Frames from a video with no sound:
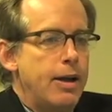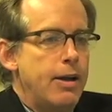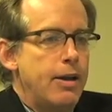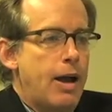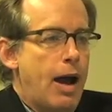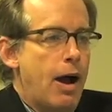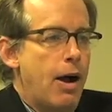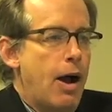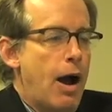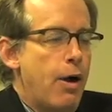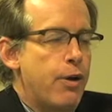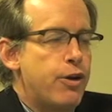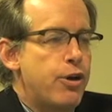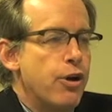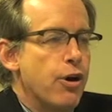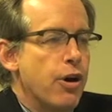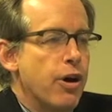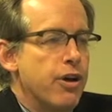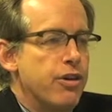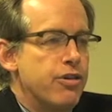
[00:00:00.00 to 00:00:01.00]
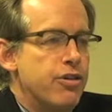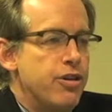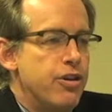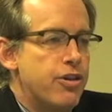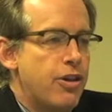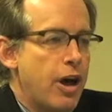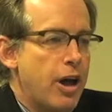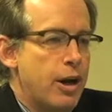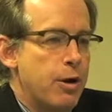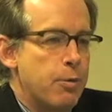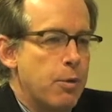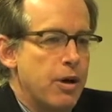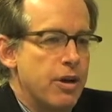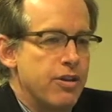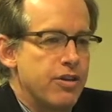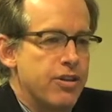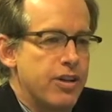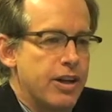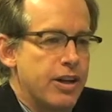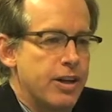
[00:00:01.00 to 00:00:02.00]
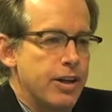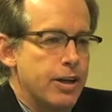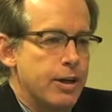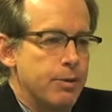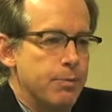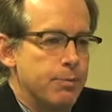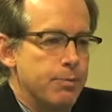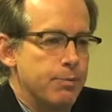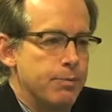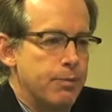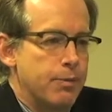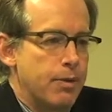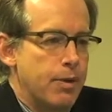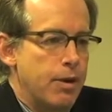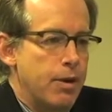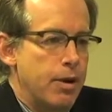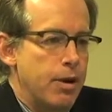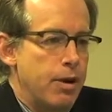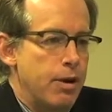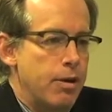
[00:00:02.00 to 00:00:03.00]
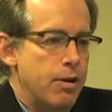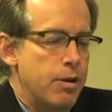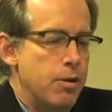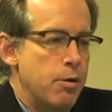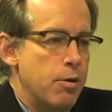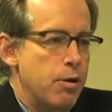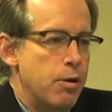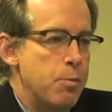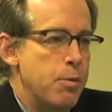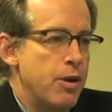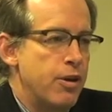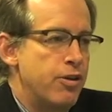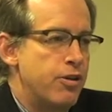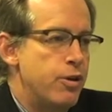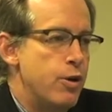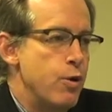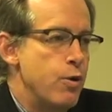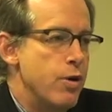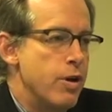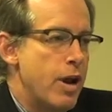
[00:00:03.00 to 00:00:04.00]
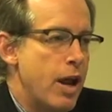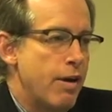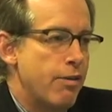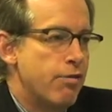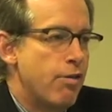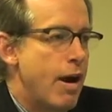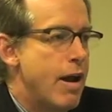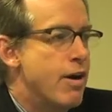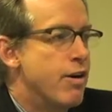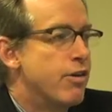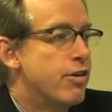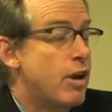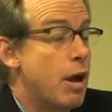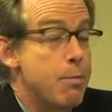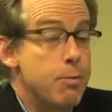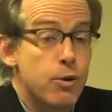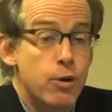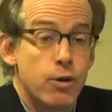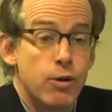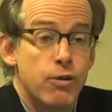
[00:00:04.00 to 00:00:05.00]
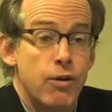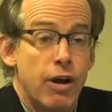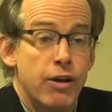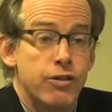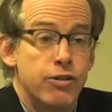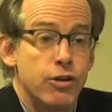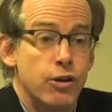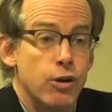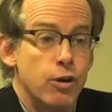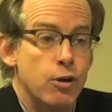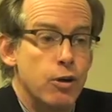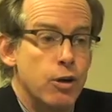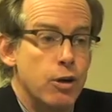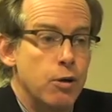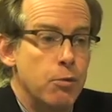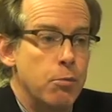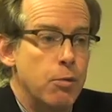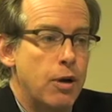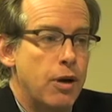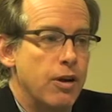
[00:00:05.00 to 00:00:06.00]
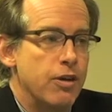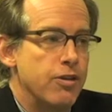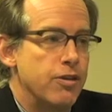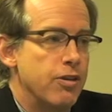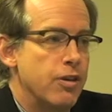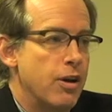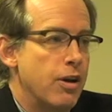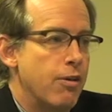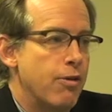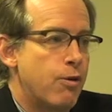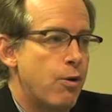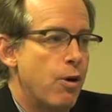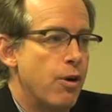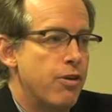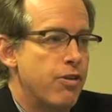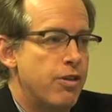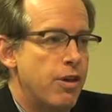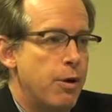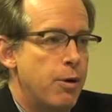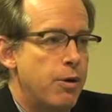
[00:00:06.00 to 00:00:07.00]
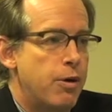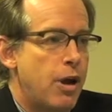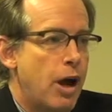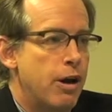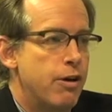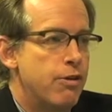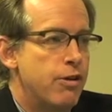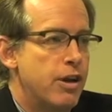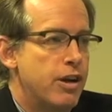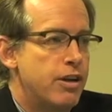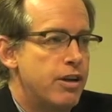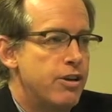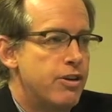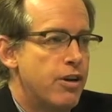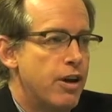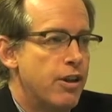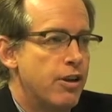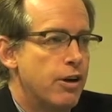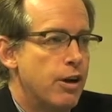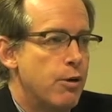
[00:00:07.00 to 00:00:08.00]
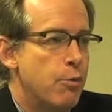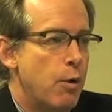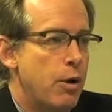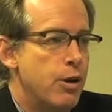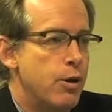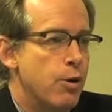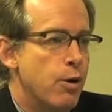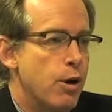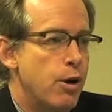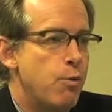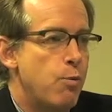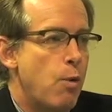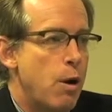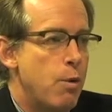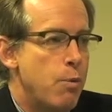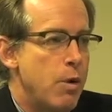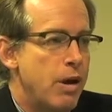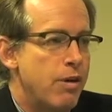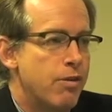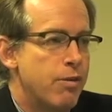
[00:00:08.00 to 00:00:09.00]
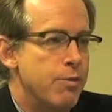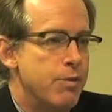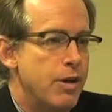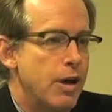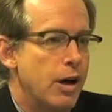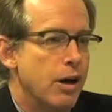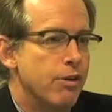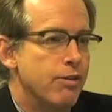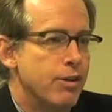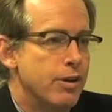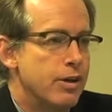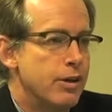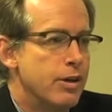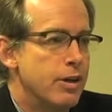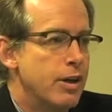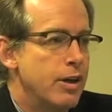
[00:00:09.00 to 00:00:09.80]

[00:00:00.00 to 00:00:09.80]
how, curious she thought it was that um, to, to be a student and have writers come to address you. Because, of course, they would contradict each other, and what you heard one week from the elephant,